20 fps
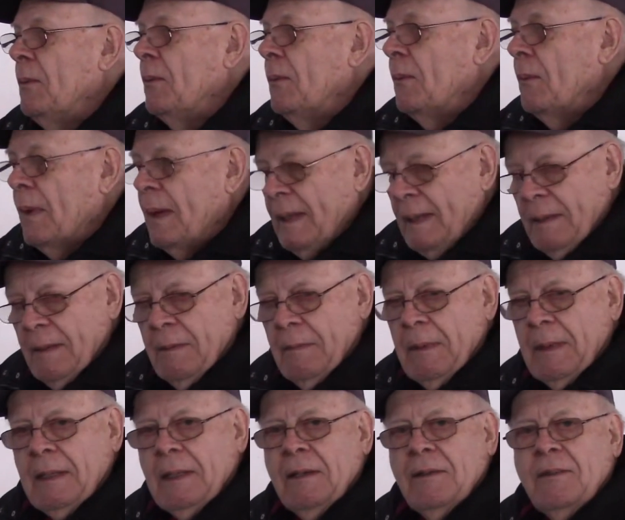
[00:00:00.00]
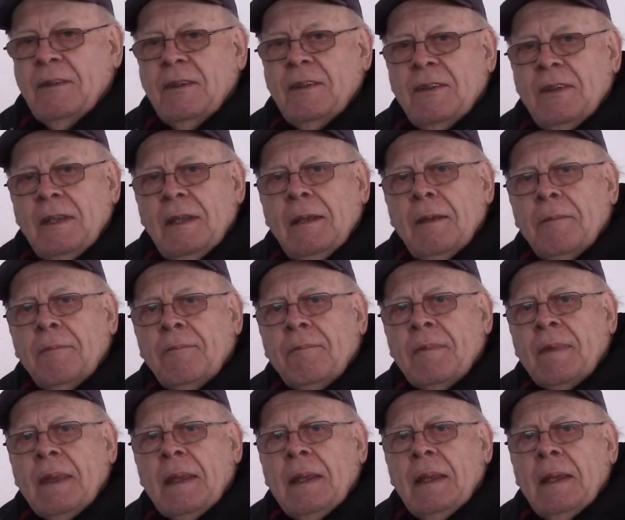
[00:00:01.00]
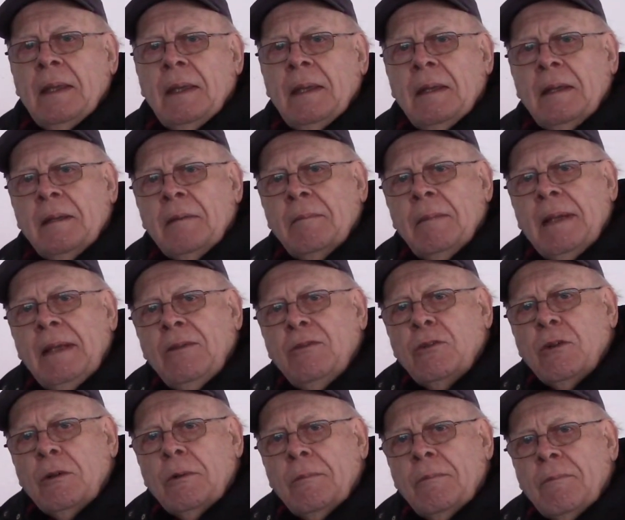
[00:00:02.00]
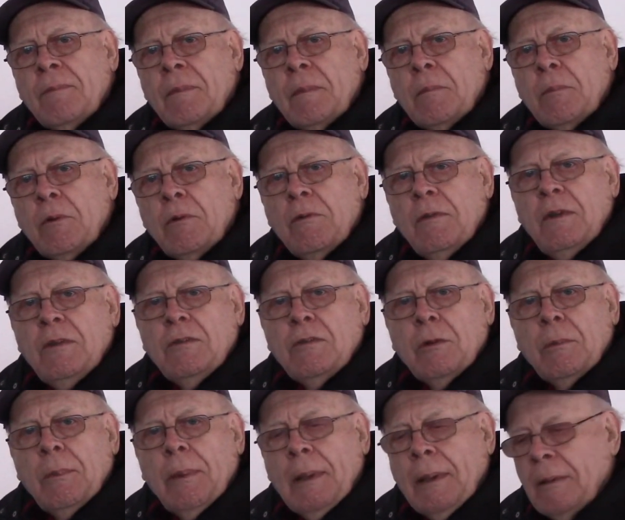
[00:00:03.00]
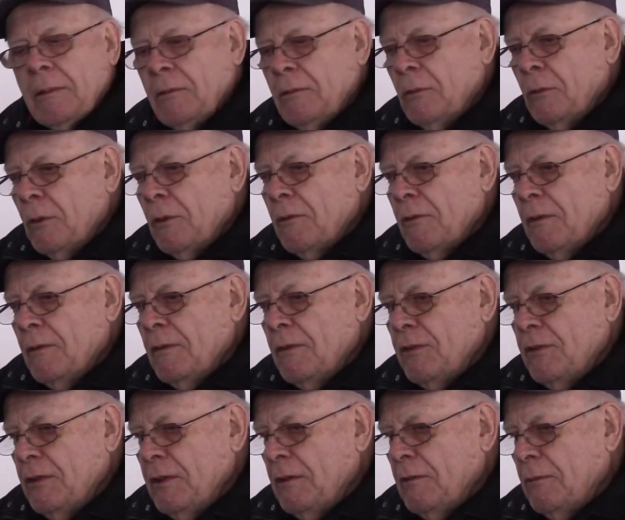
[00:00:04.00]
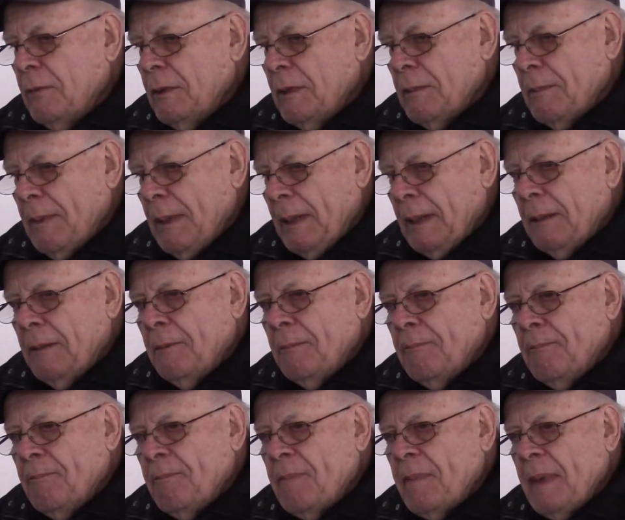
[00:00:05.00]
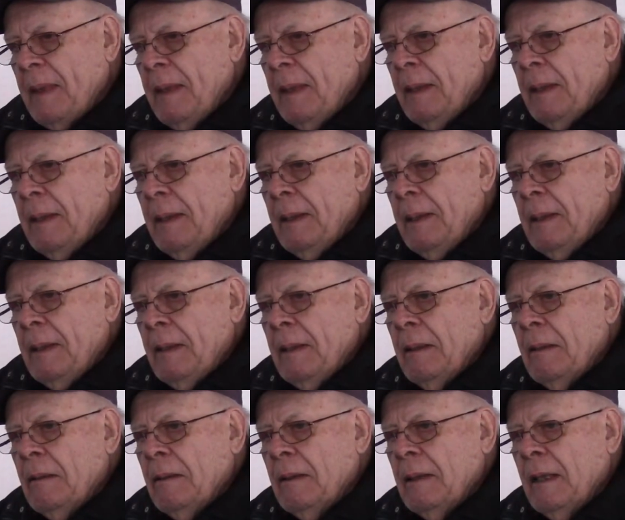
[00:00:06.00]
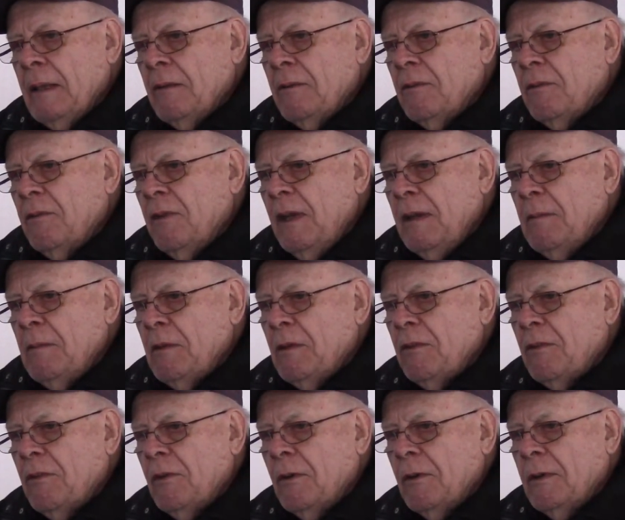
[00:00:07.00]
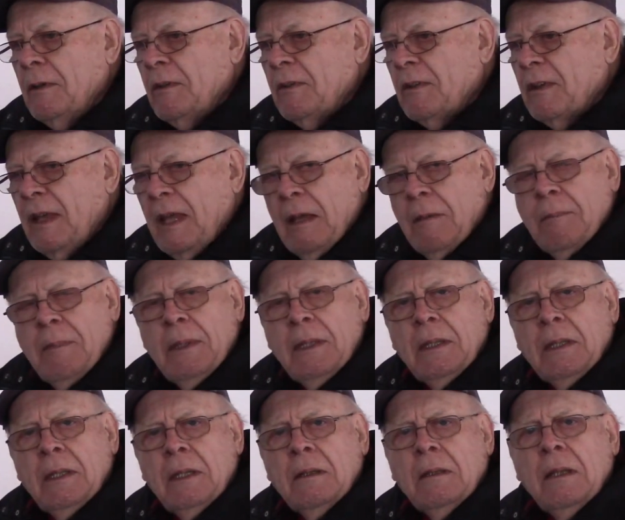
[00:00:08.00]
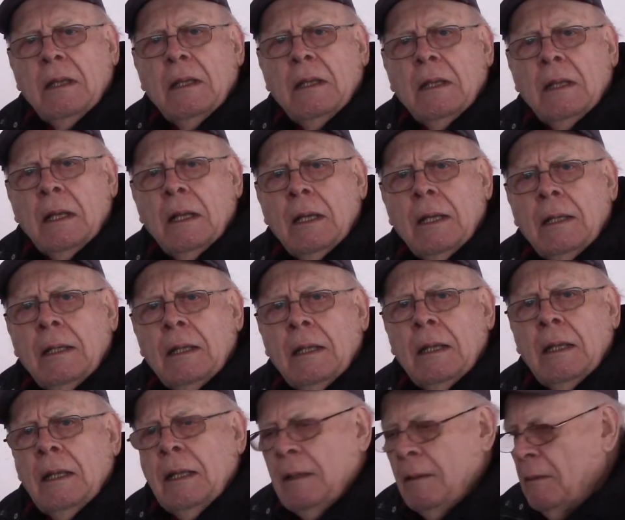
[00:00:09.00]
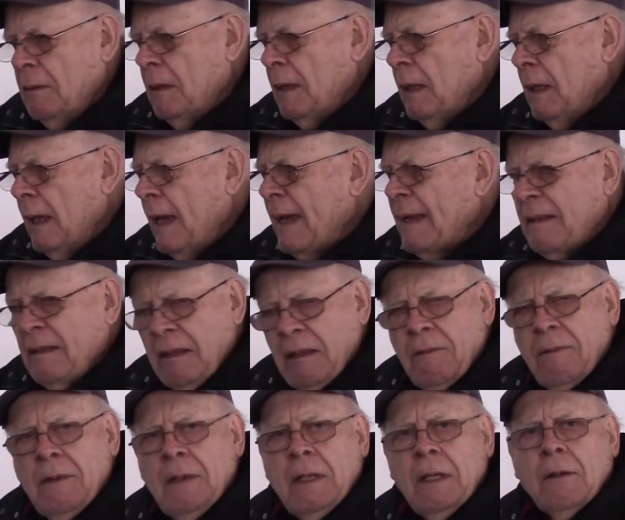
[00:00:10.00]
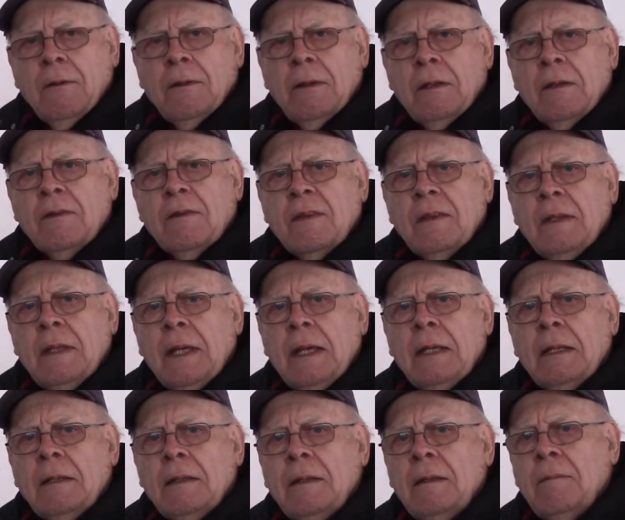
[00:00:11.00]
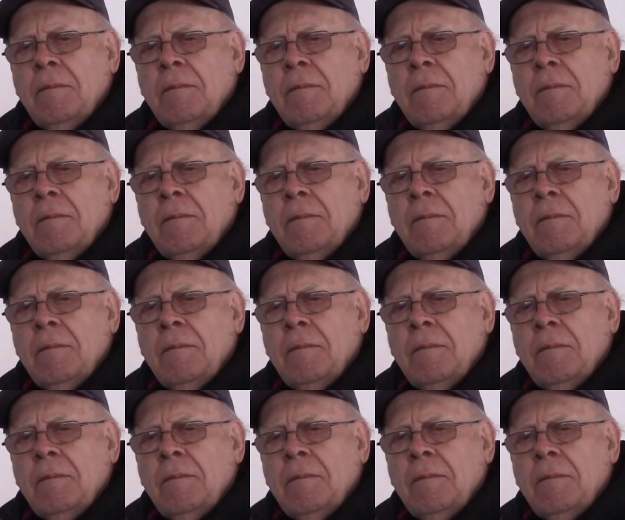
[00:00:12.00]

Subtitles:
Right, because you see, in a major provincial park north of the city of Winnipeg, that's famous for its camping and activity areas and that,